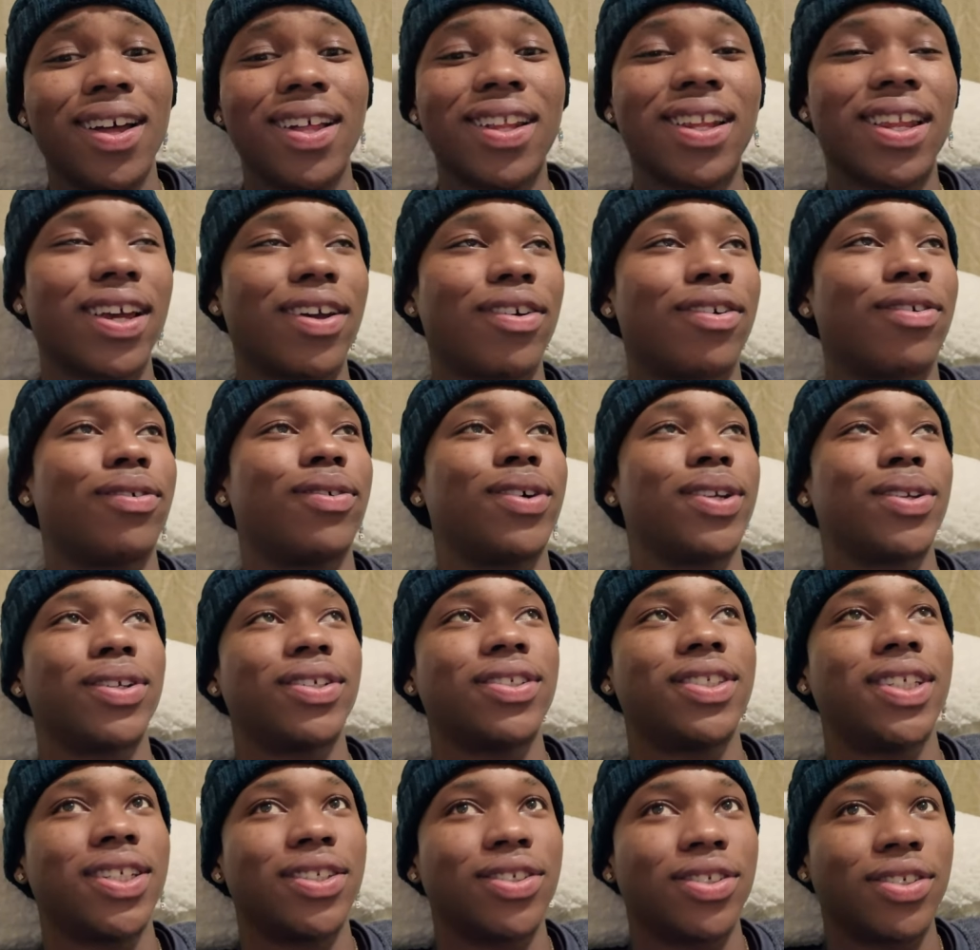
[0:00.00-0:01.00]
Like, when your
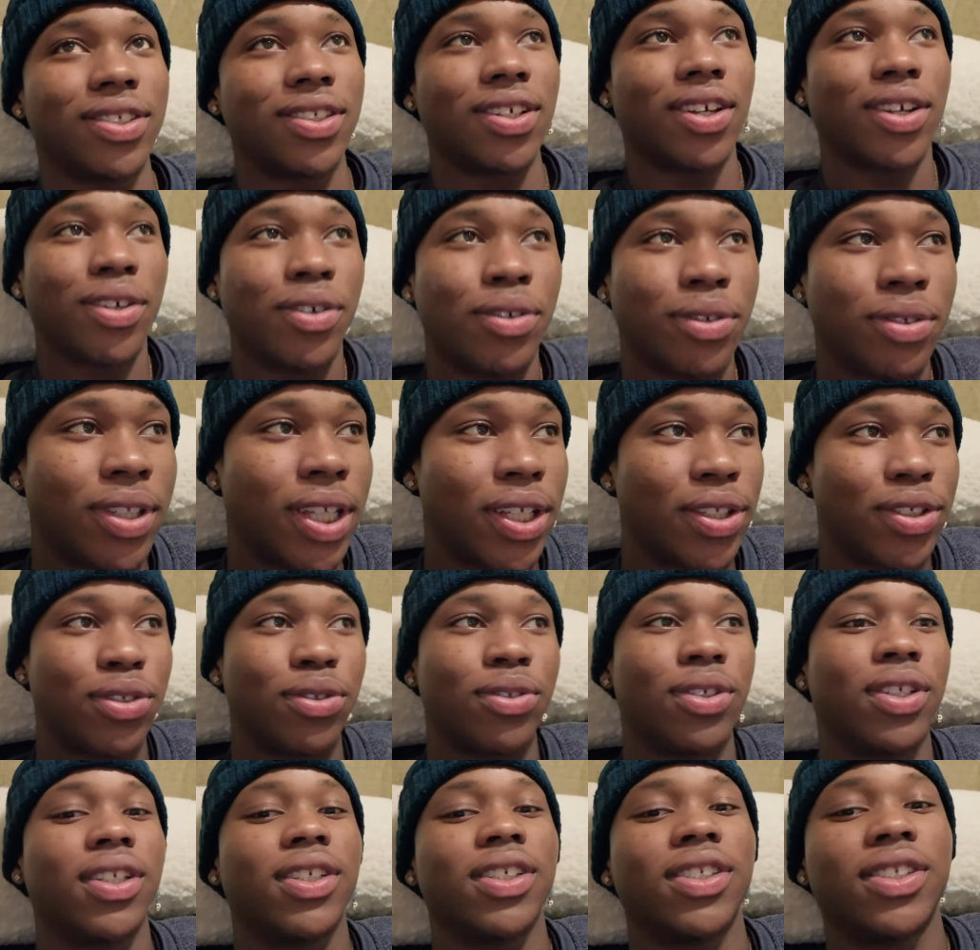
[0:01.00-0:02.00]
teacher tells you that you
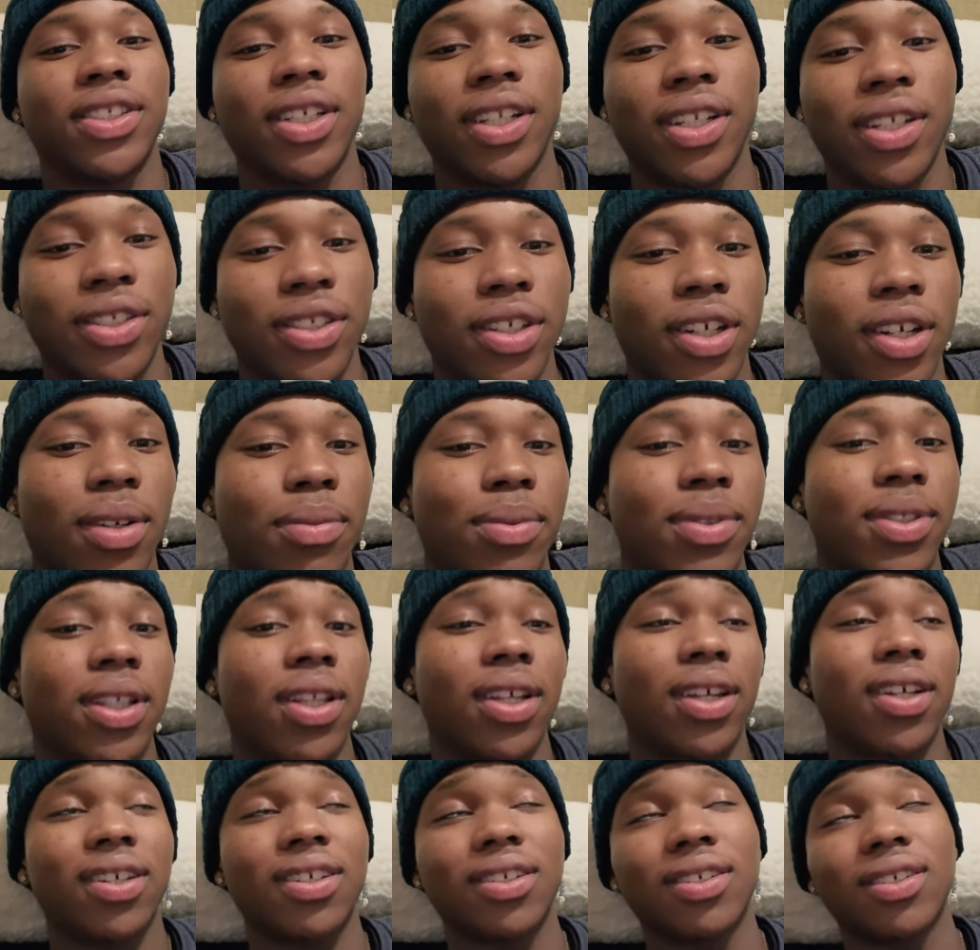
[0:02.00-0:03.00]
did a shitty job, it's
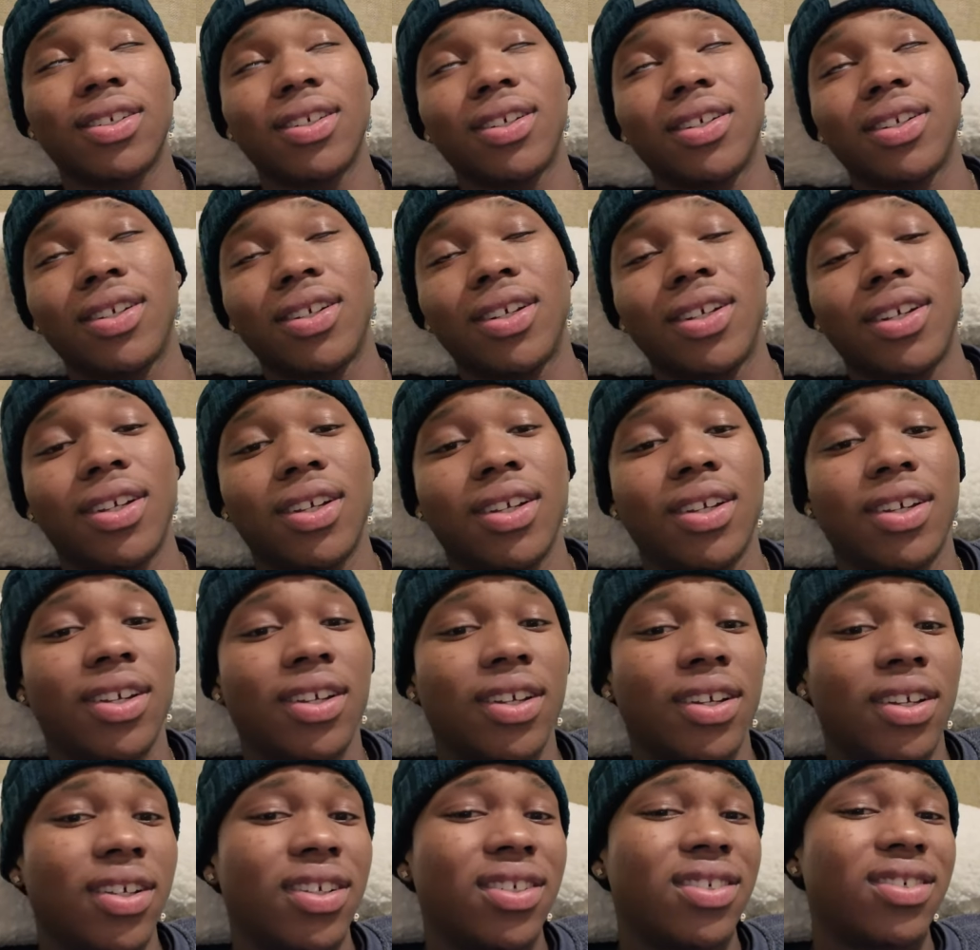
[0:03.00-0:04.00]
like,
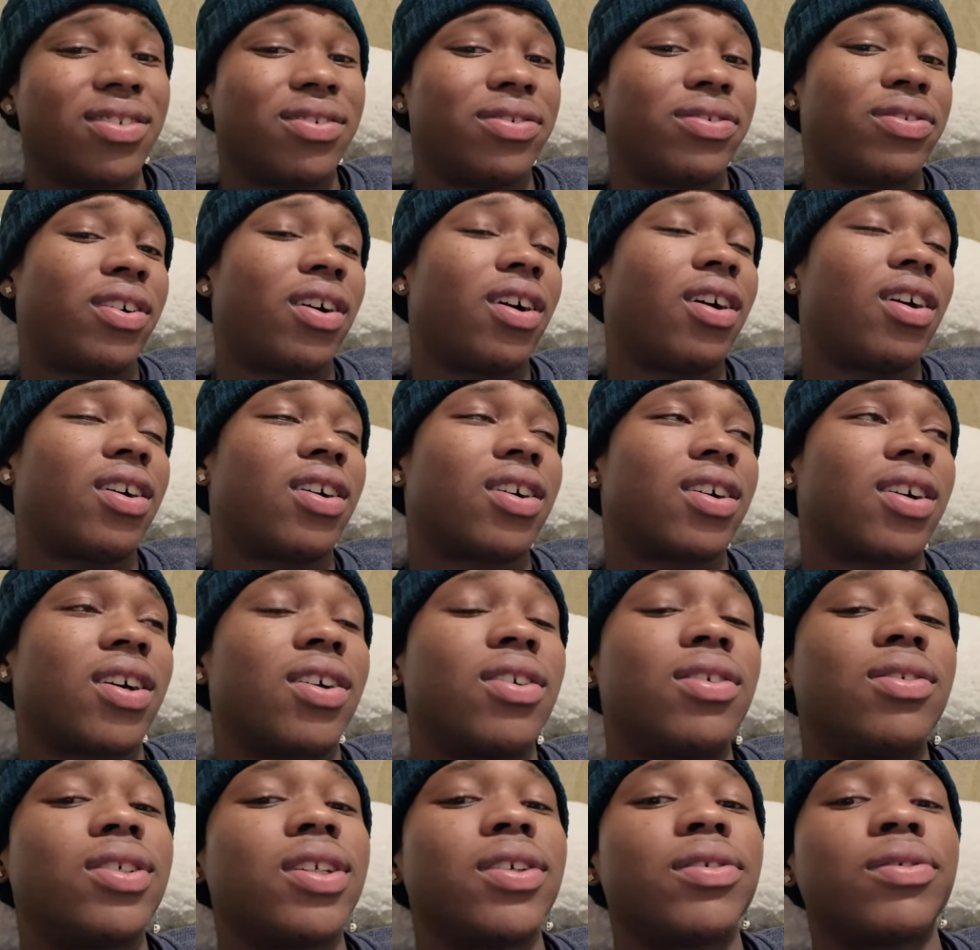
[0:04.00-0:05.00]
fuck, I
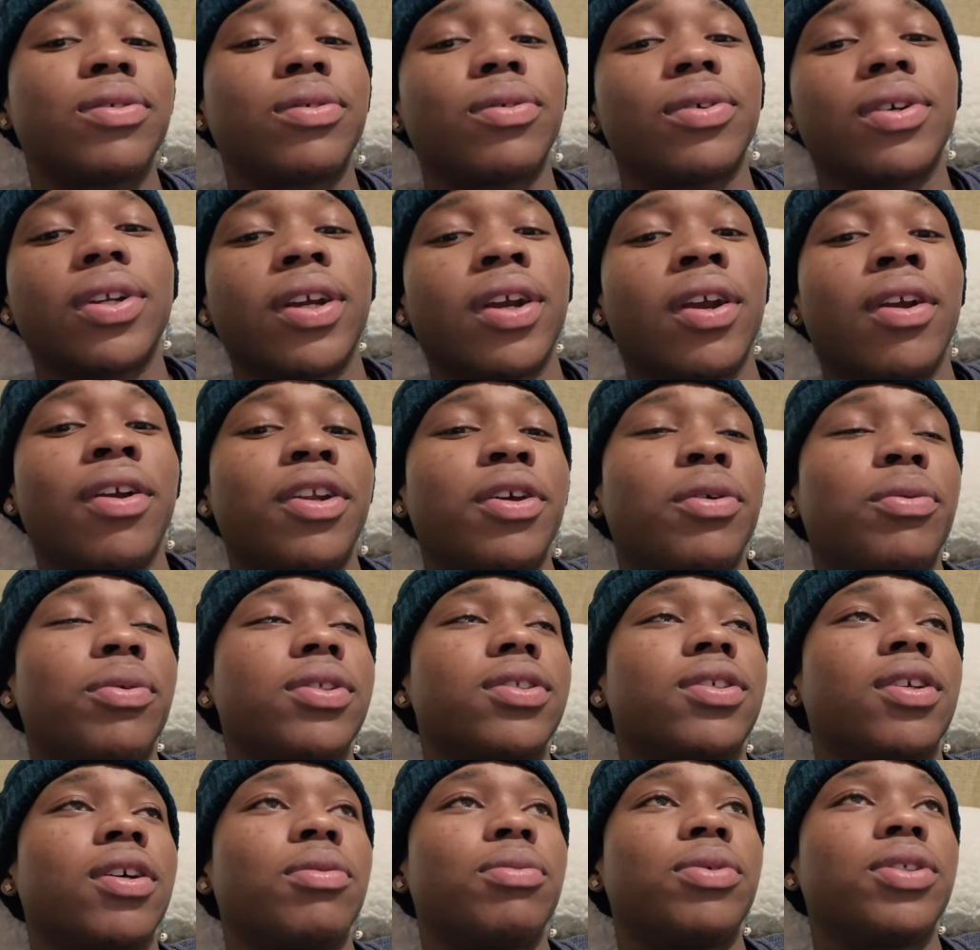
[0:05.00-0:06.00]
don't ever want to hear anyone
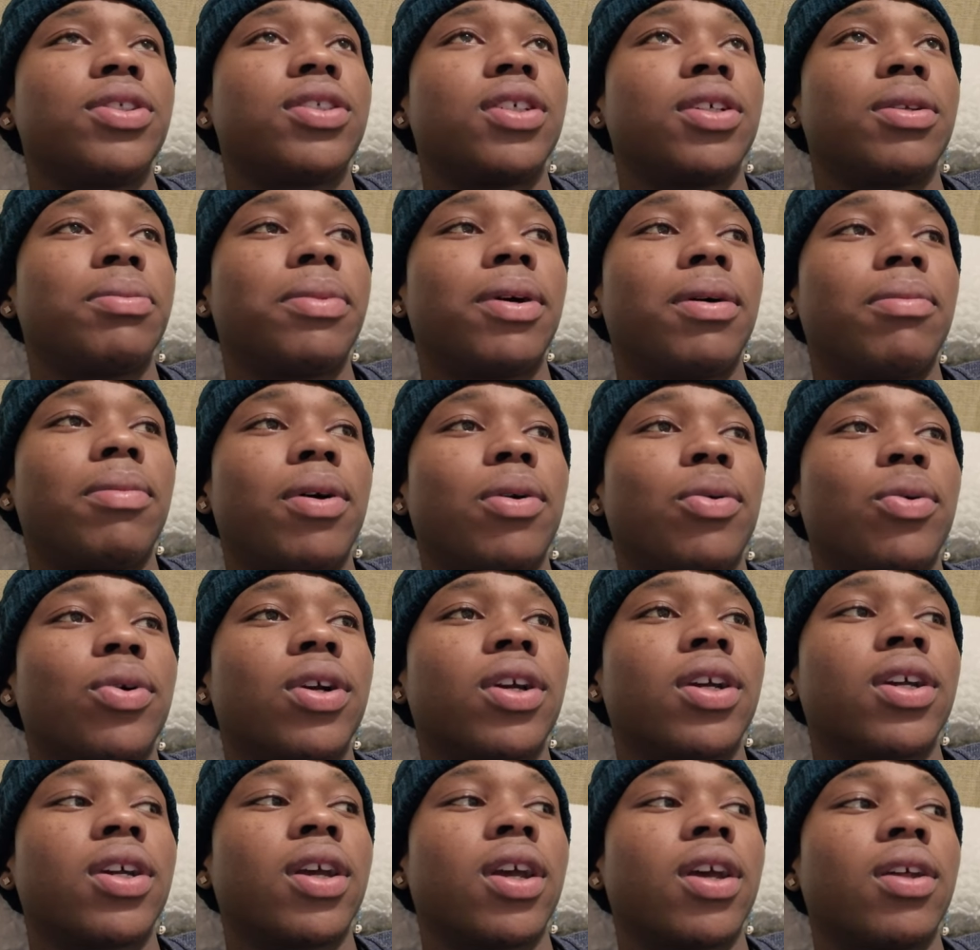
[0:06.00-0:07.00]
tell me shit about my
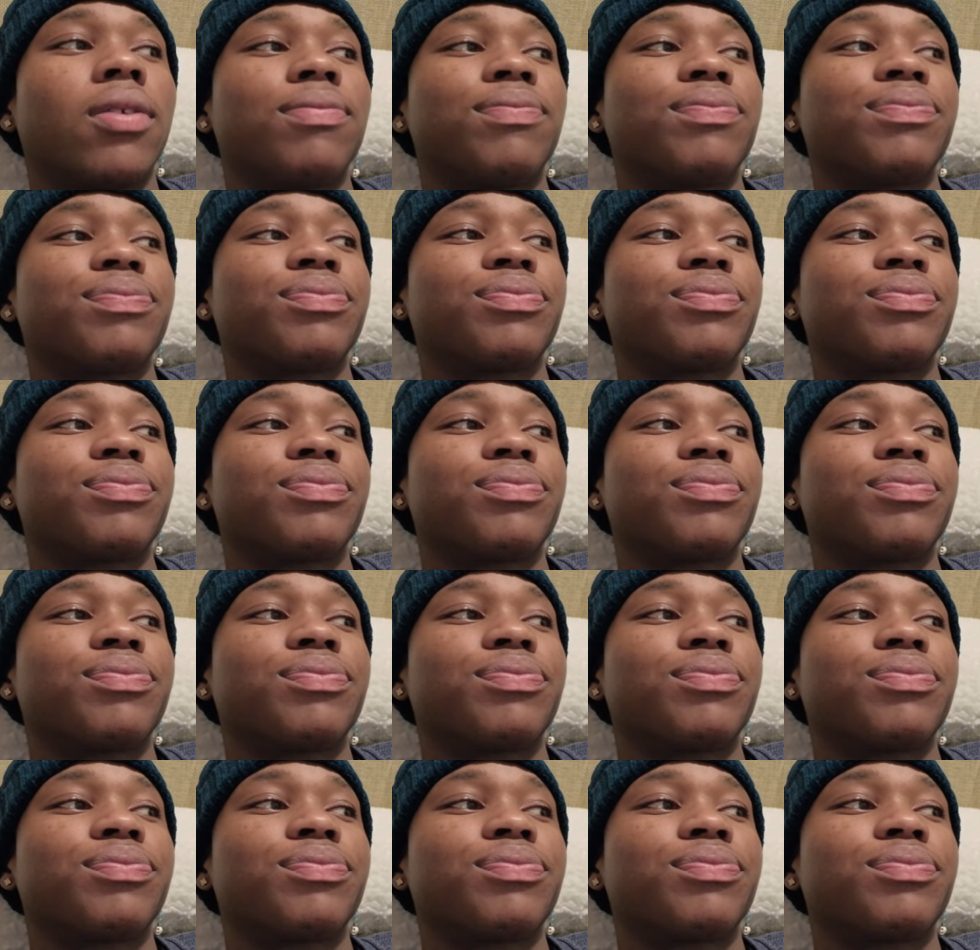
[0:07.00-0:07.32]
work again.